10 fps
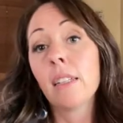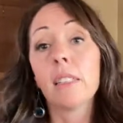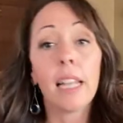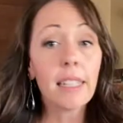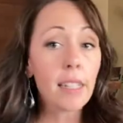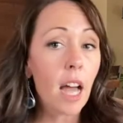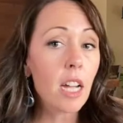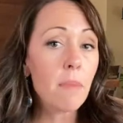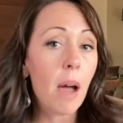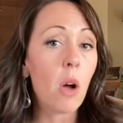Let's
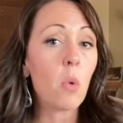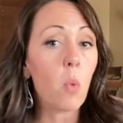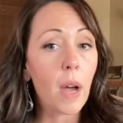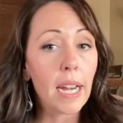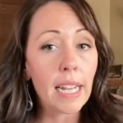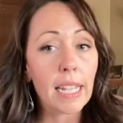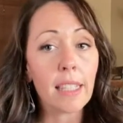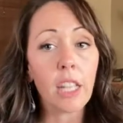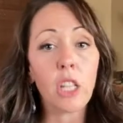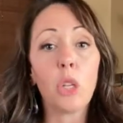talk about what it is
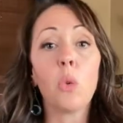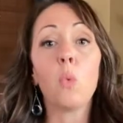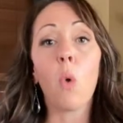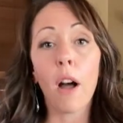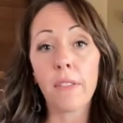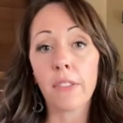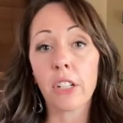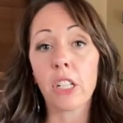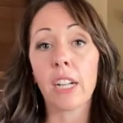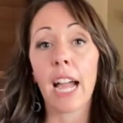that you want for
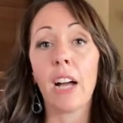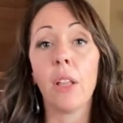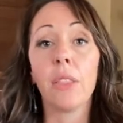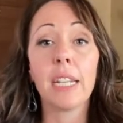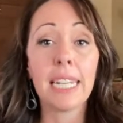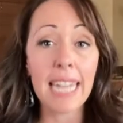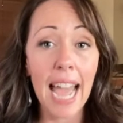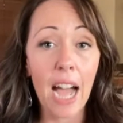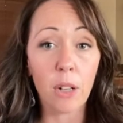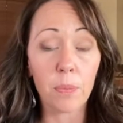your health
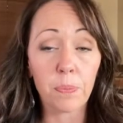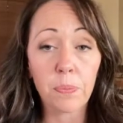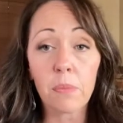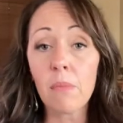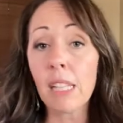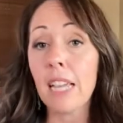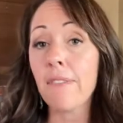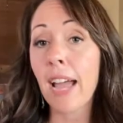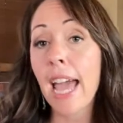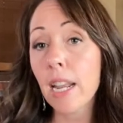now.
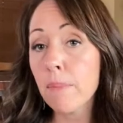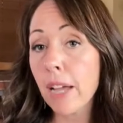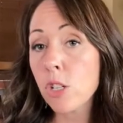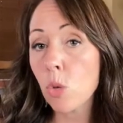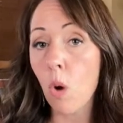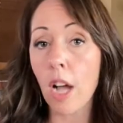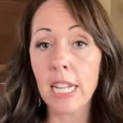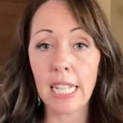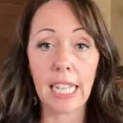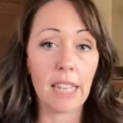If I had a magic
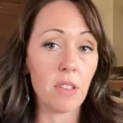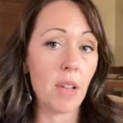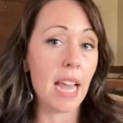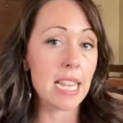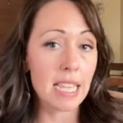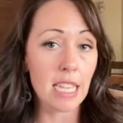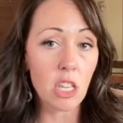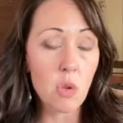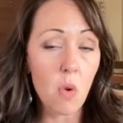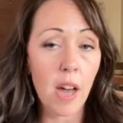wand and could give you anything
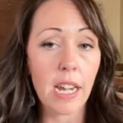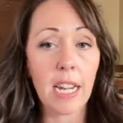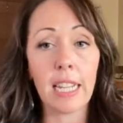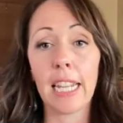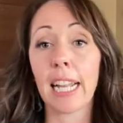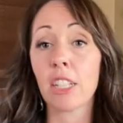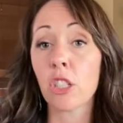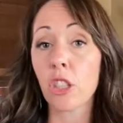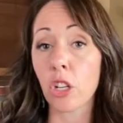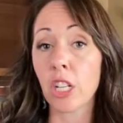that you wanted in the next
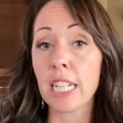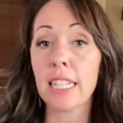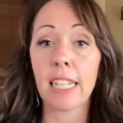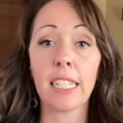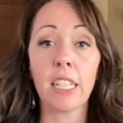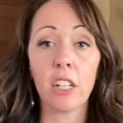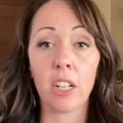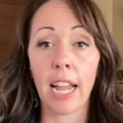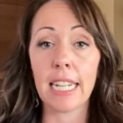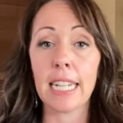30, 60, or
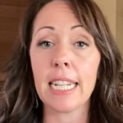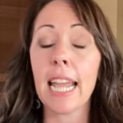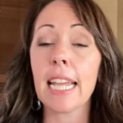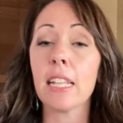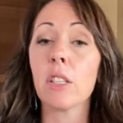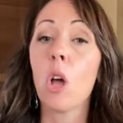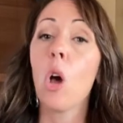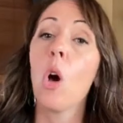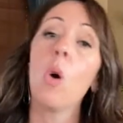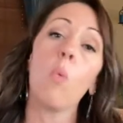90 days,
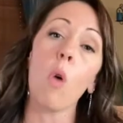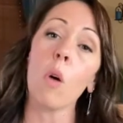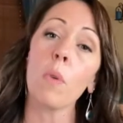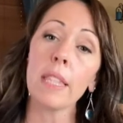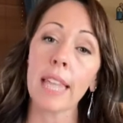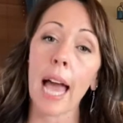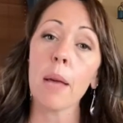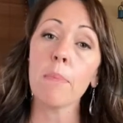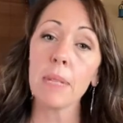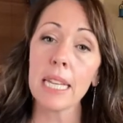what would
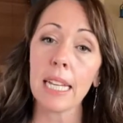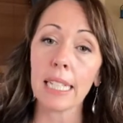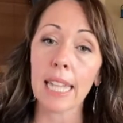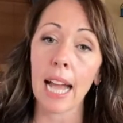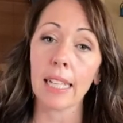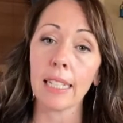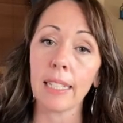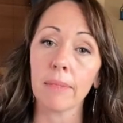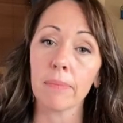that be exactly?